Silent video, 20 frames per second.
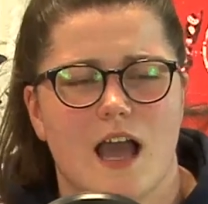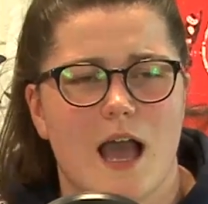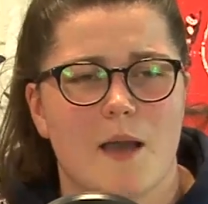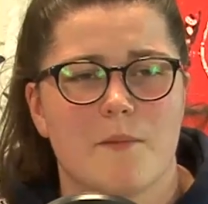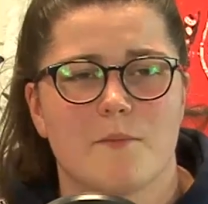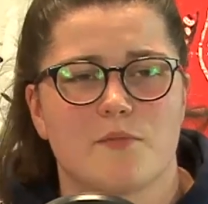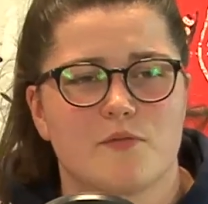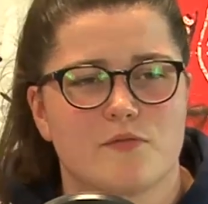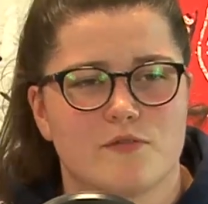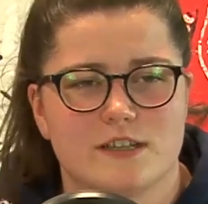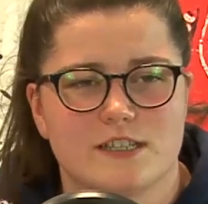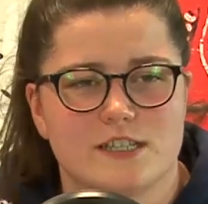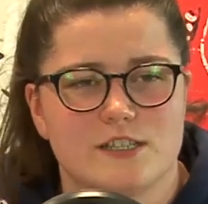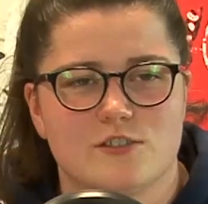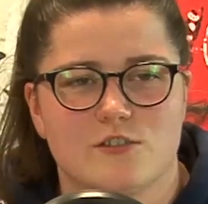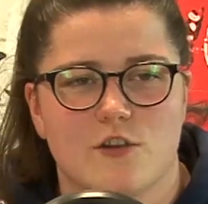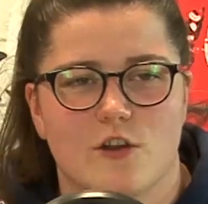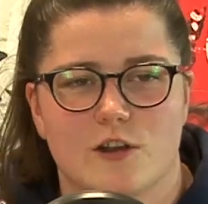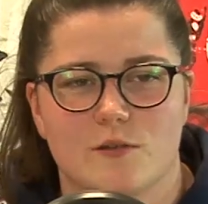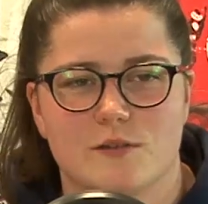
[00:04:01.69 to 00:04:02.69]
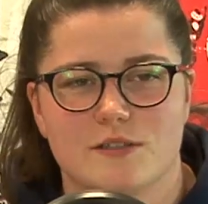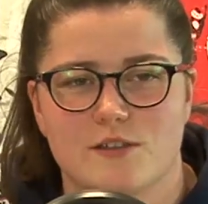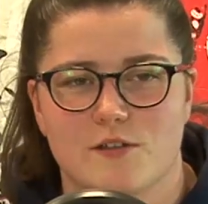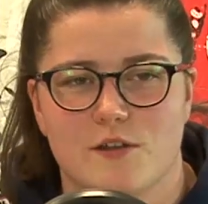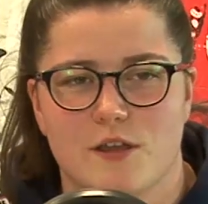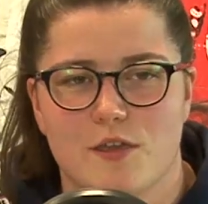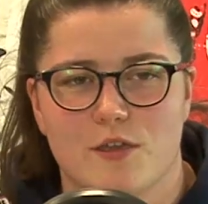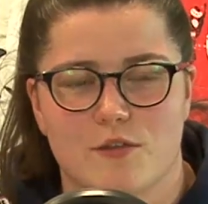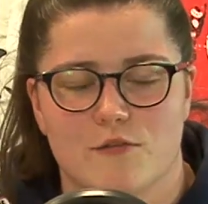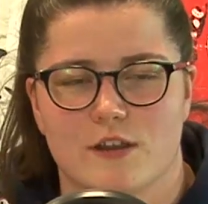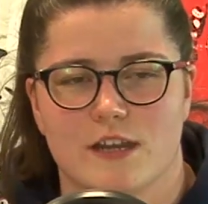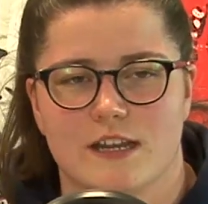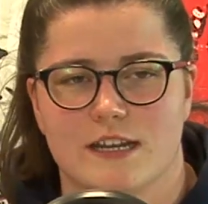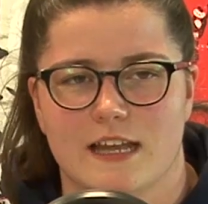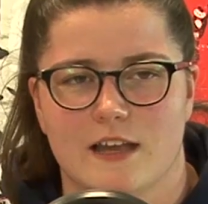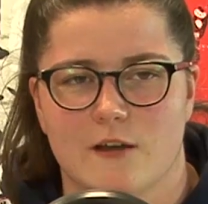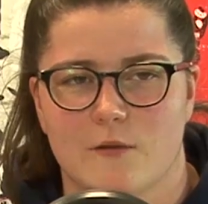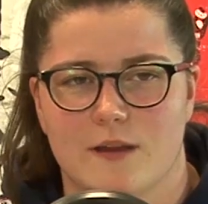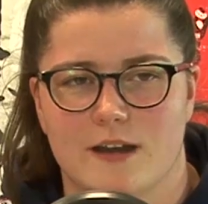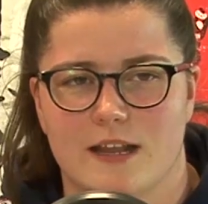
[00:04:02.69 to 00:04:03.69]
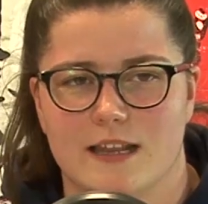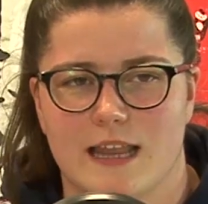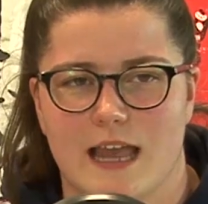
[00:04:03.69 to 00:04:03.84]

I'm pretty sure it was only 3-0 when I